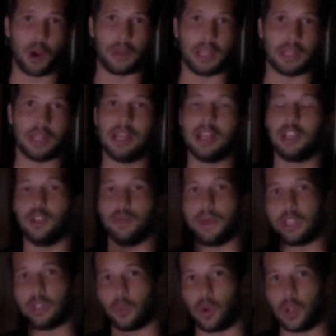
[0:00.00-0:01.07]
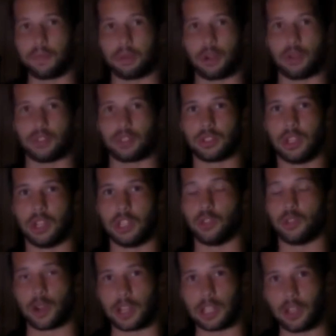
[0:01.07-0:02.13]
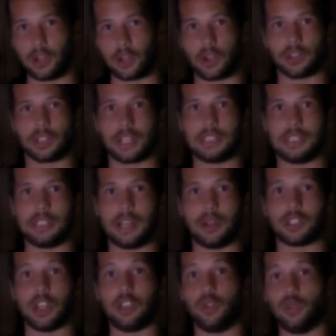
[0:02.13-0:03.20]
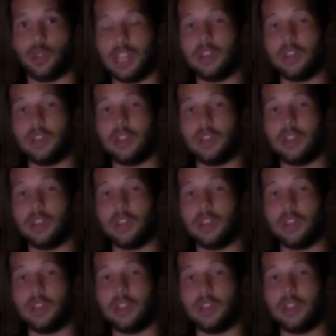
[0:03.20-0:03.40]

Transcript: That's it. So don't think how am I going to become a multimillionaire.